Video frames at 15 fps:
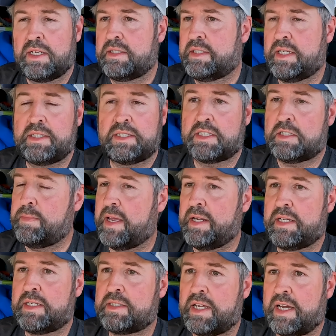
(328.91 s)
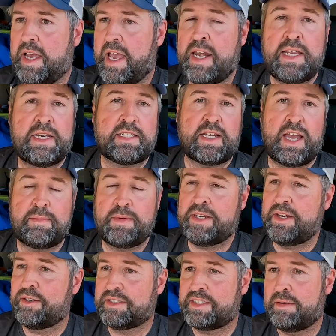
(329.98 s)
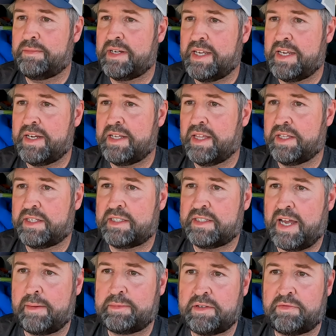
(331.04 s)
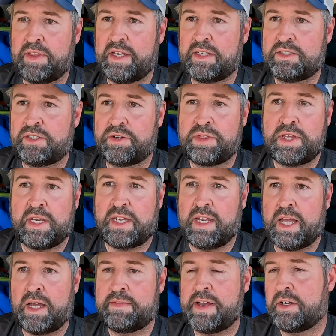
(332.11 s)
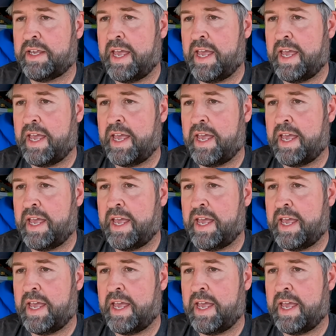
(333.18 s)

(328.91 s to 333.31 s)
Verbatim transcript: Didn't spend any time in Yosemite, the types of things you're thinking of, El